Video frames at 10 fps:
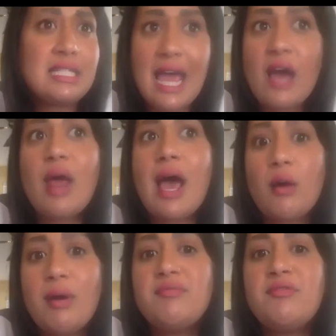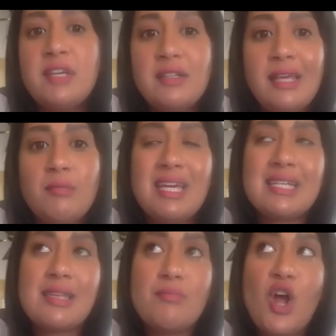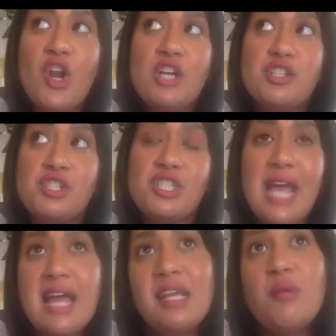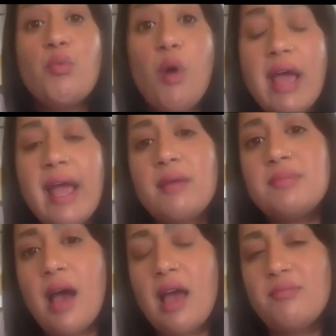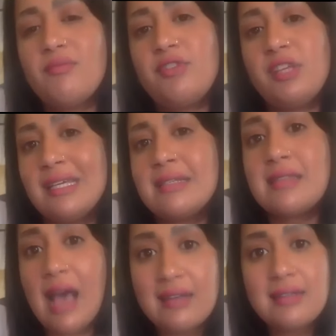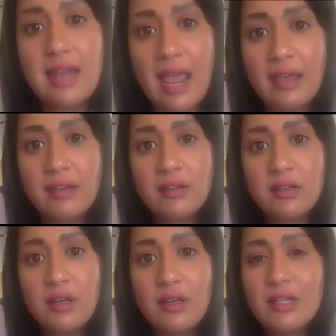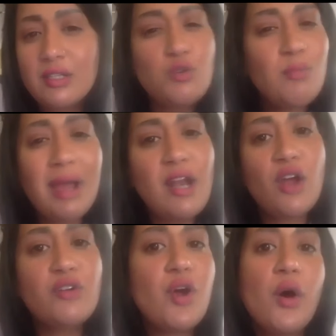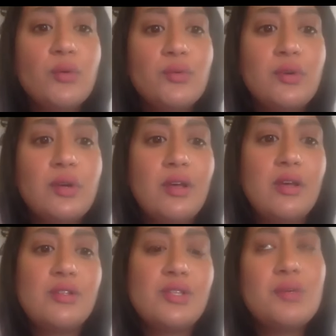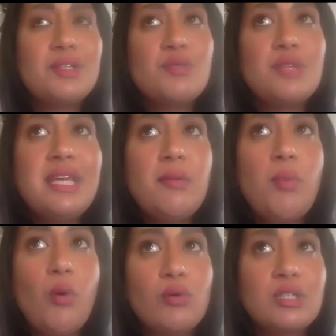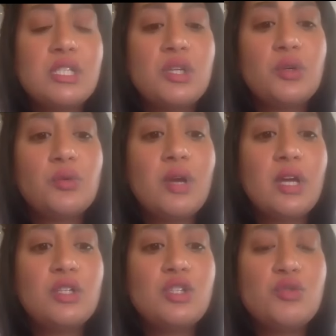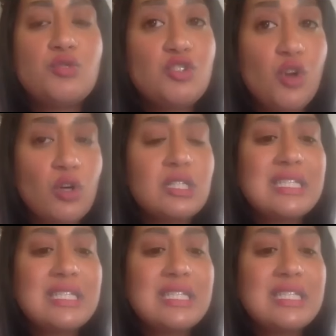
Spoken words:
down how I'm feeling because I'm not understanding why I'm feeling sad today, because you might not know. So it's really important to start